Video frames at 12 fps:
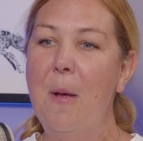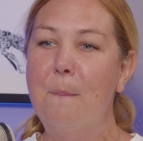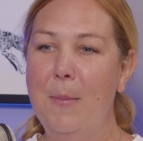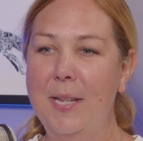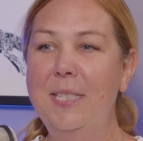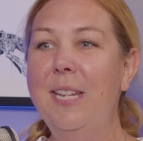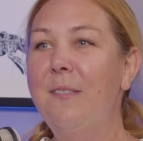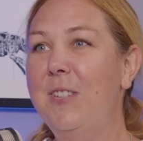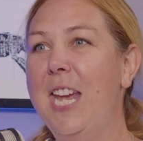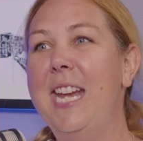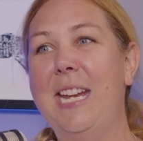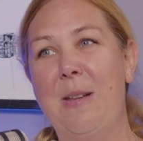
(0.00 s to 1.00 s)
must have
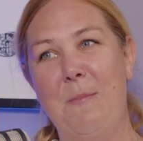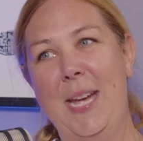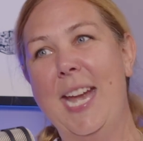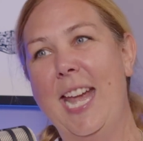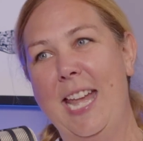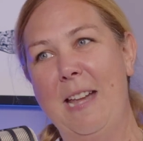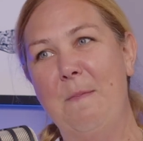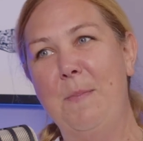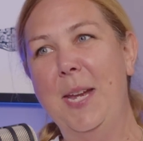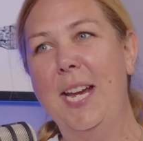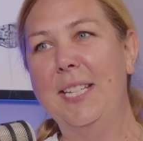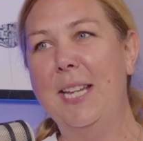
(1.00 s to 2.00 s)
taken me in
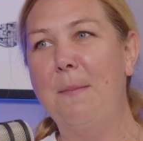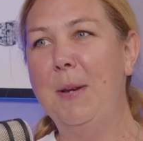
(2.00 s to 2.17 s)
because I